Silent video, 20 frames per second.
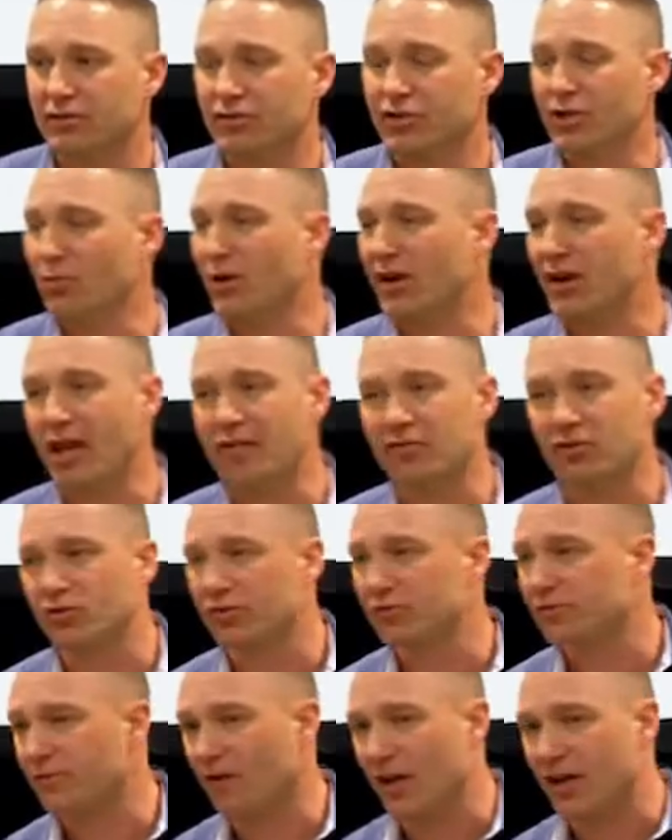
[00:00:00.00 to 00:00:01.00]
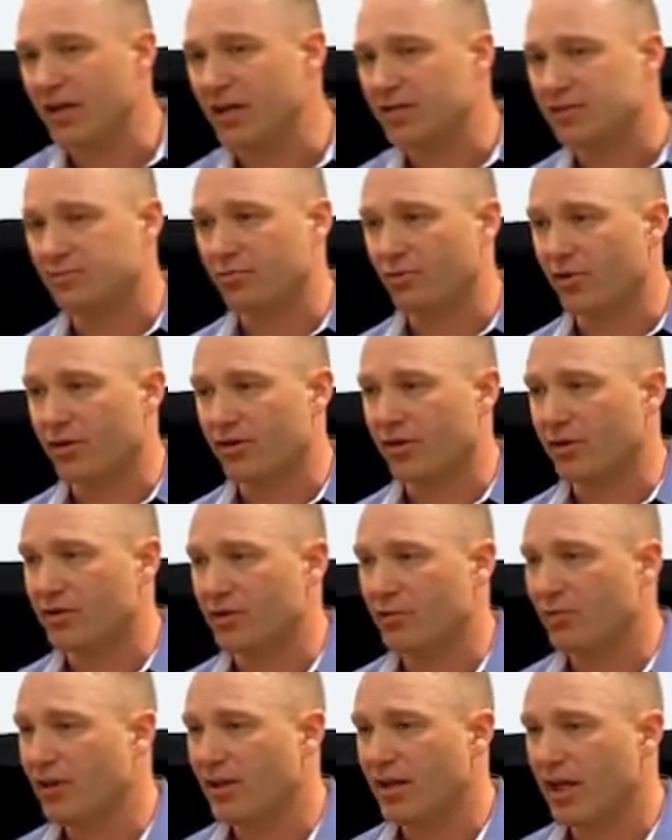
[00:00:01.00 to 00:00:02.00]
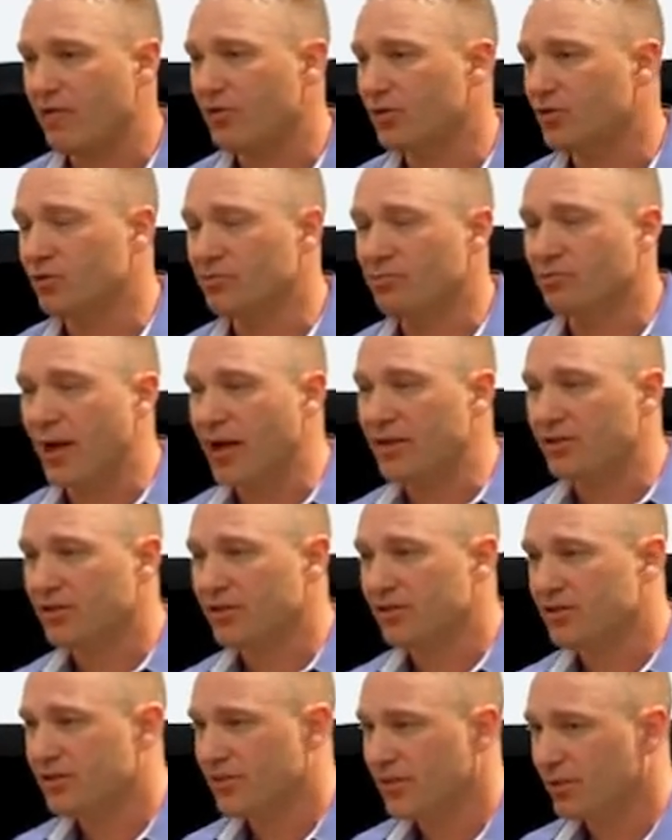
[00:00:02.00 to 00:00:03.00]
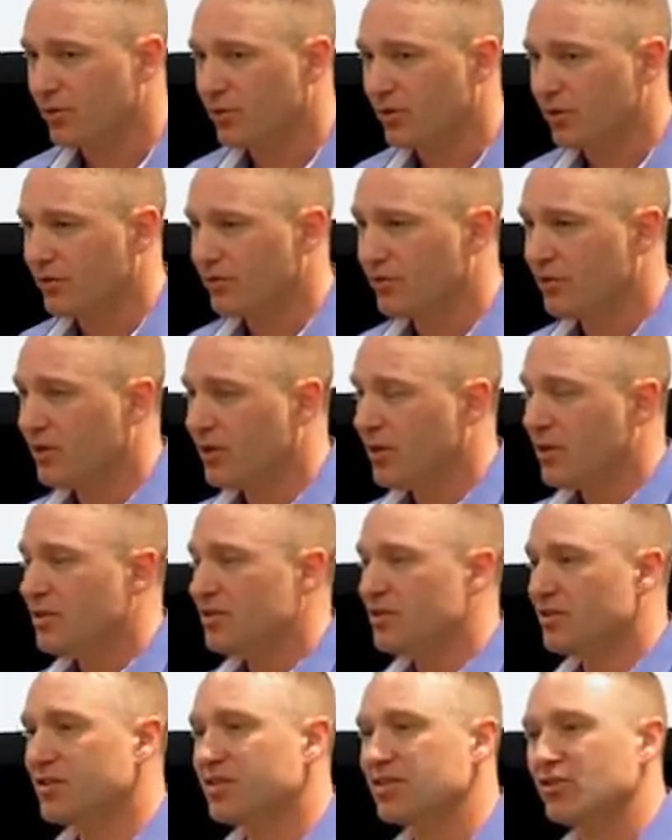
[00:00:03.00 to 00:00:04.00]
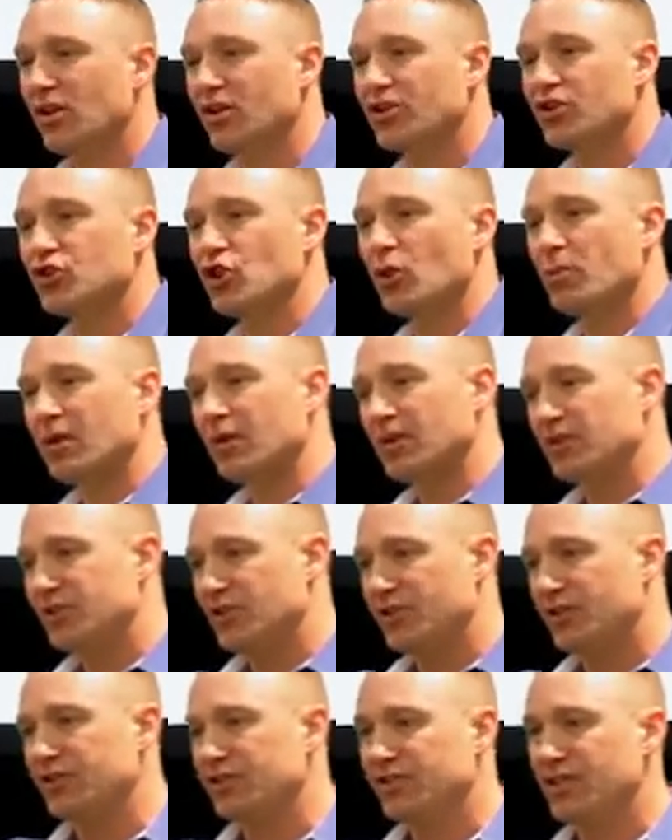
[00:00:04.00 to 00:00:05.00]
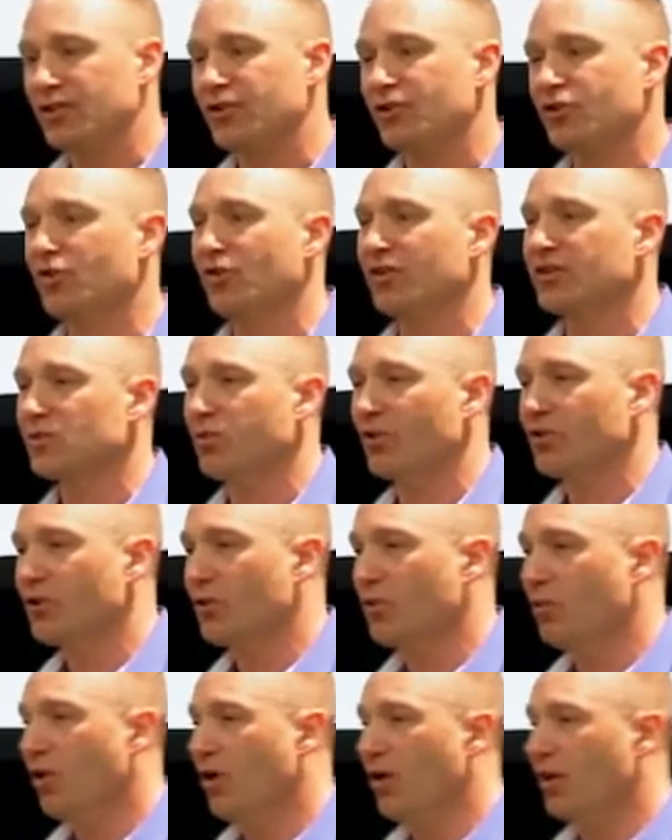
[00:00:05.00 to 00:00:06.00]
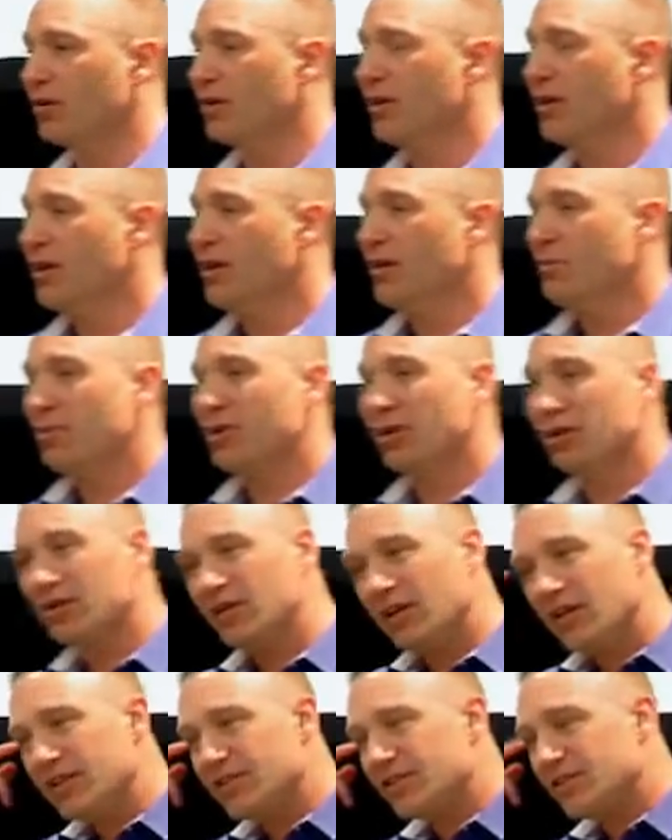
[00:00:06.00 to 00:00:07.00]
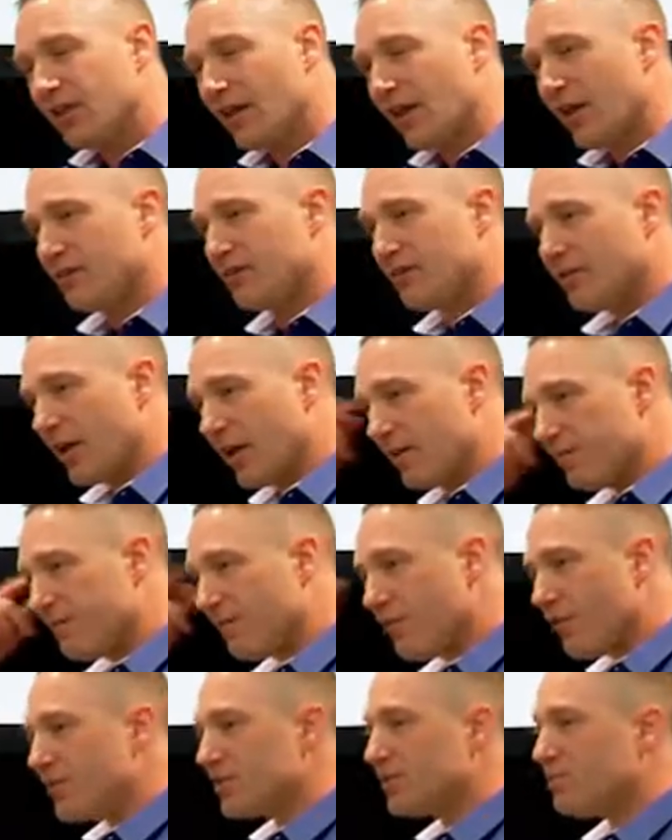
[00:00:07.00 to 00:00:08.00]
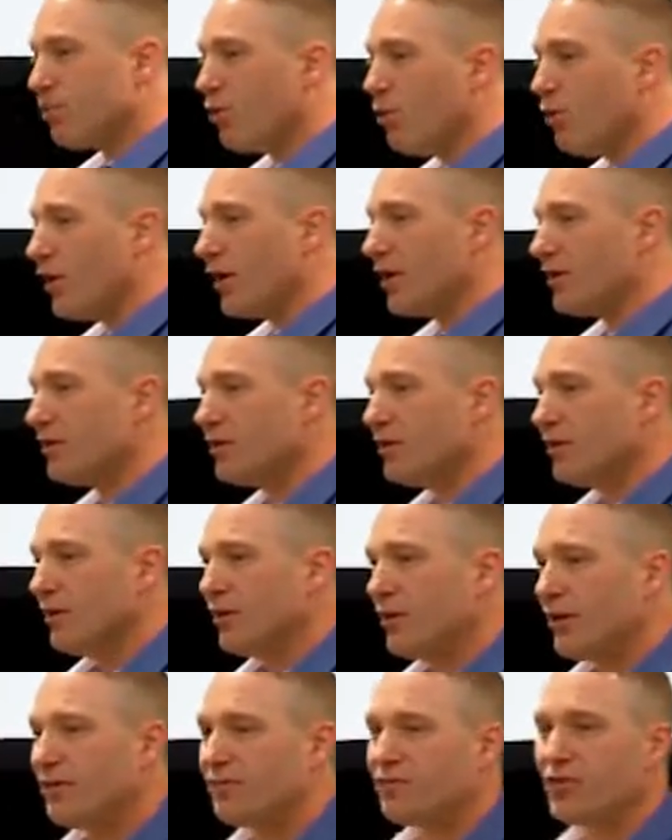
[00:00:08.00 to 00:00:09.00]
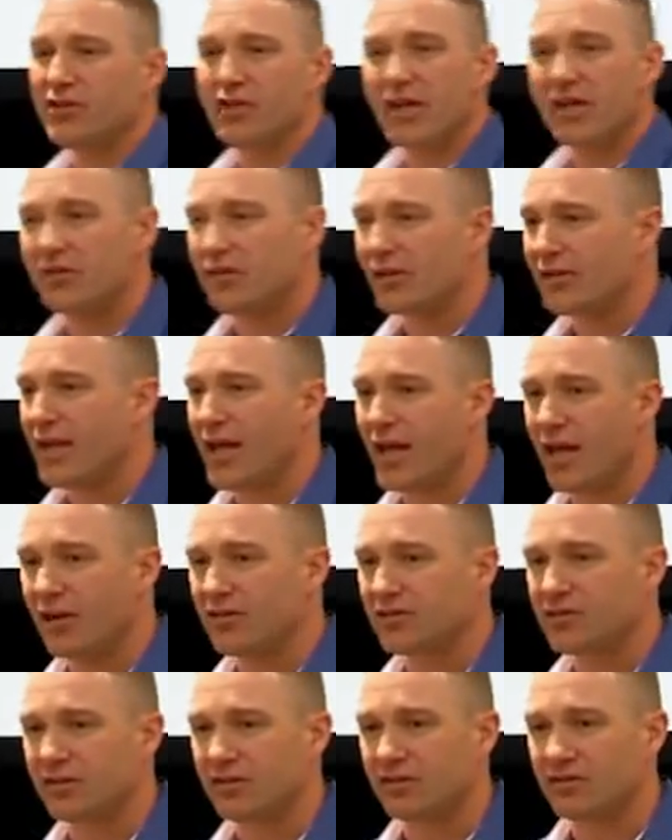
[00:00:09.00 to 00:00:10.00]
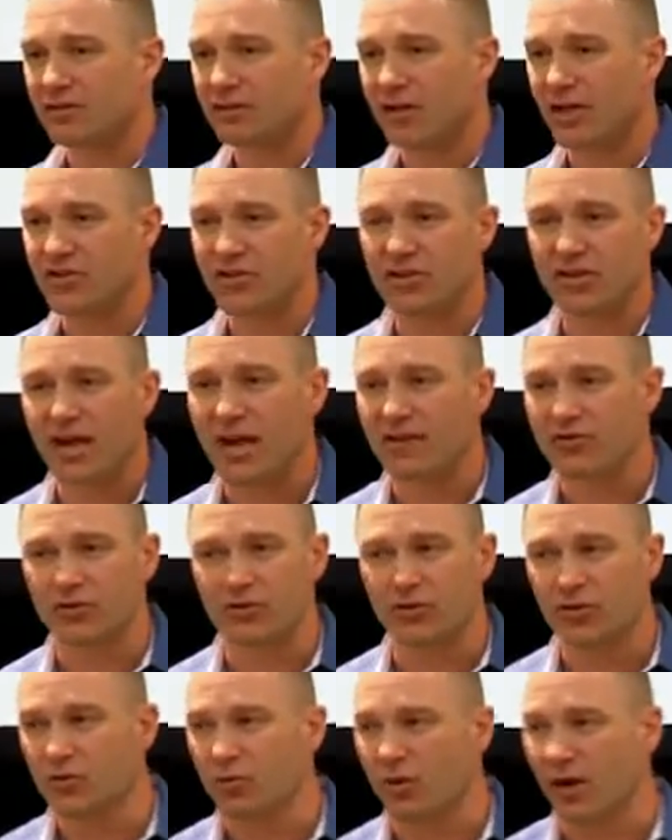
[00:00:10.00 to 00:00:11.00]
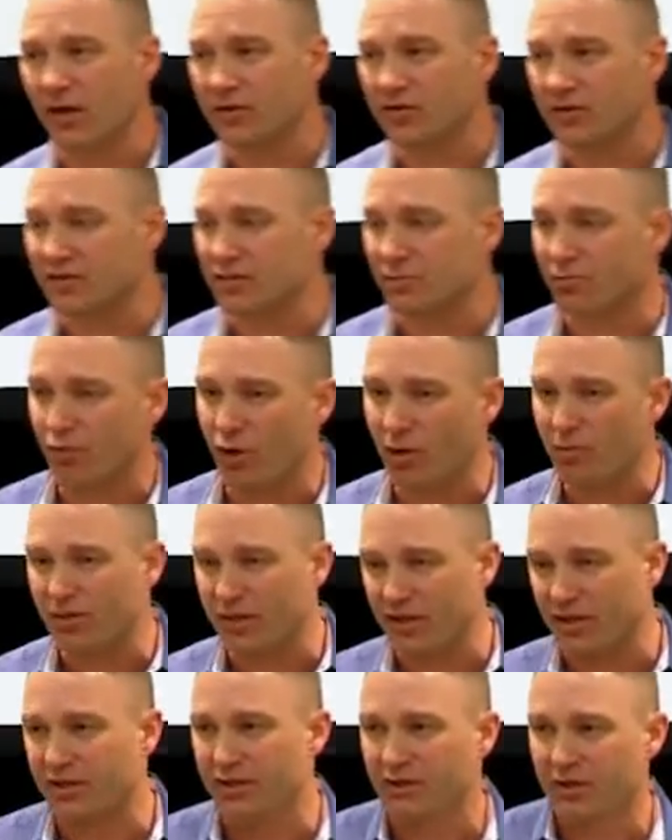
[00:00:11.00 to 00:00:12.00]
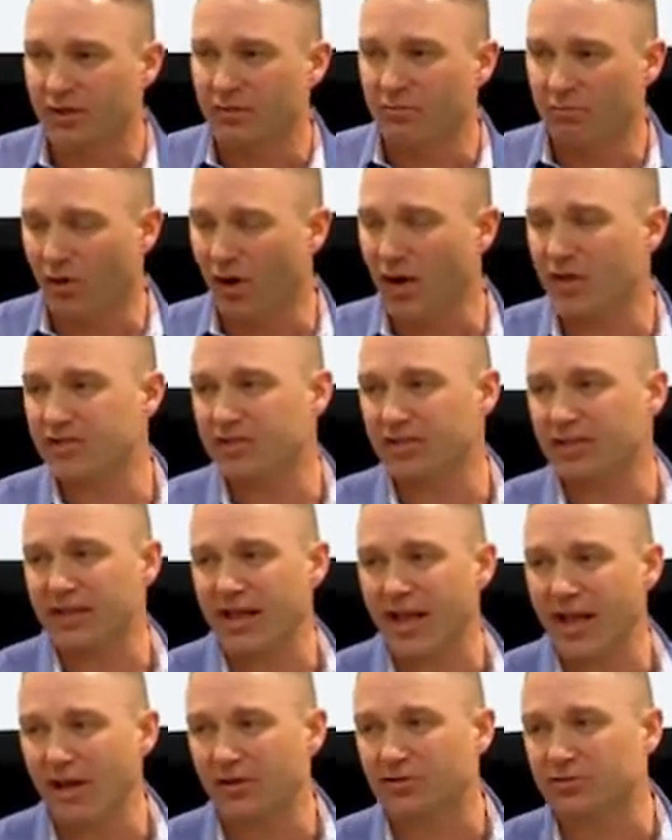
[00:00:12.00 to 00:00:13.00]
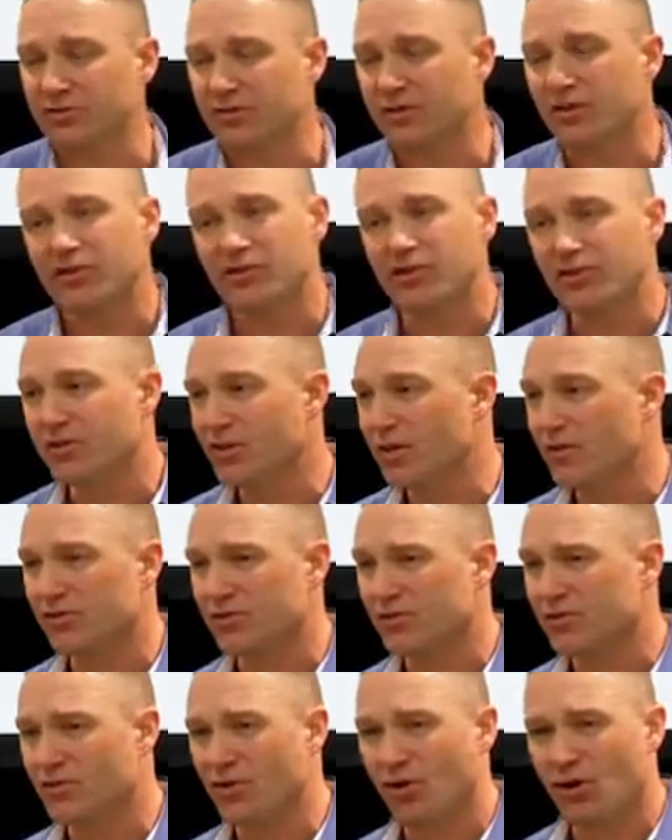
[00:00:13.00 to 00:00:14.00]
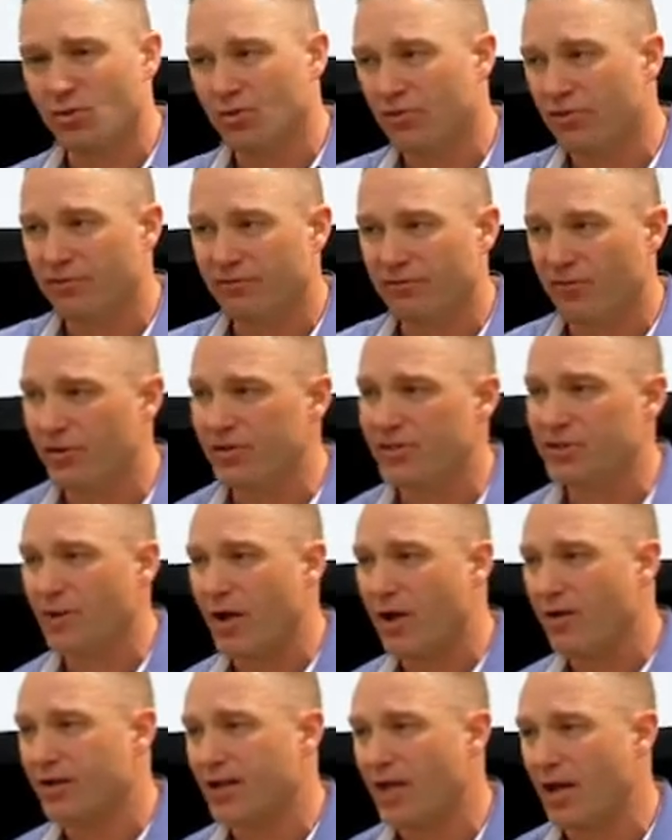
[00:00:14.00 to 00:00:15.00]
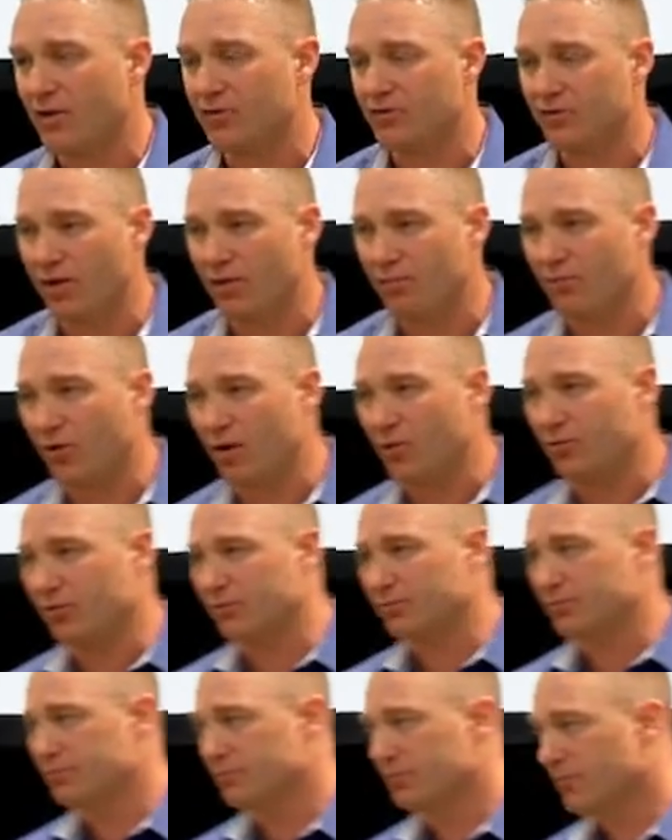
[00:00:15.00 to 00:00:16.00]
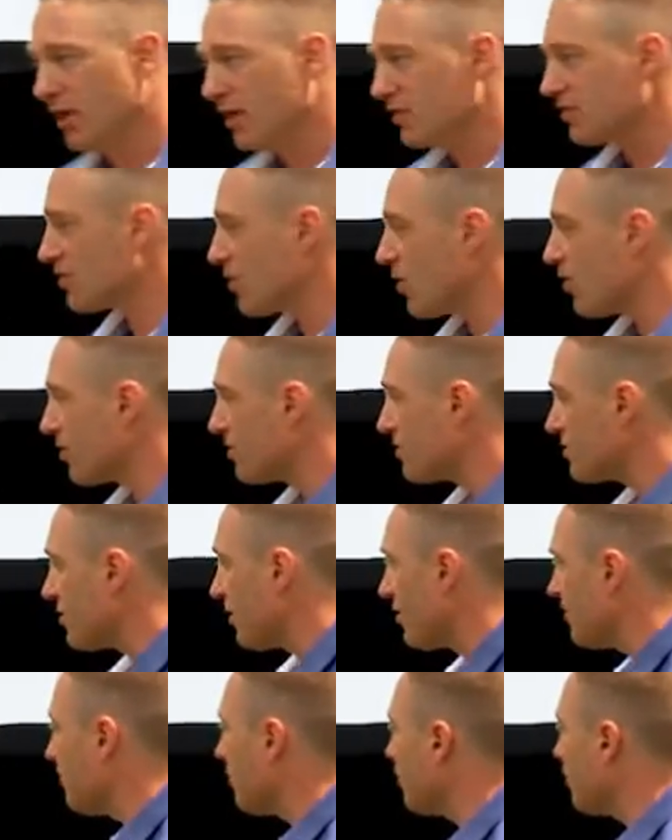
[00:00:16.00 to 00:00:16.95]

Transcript: You might have a good finance broker. You might have a good bank that you deal with. So this is like a shopping list. You can tick and cross what you want. But at least at first point, if you need an accountant and you don't have a good one that's a property-minded accountant, you can give us a call. We'll refer you to our accountant, no problem, and so on and so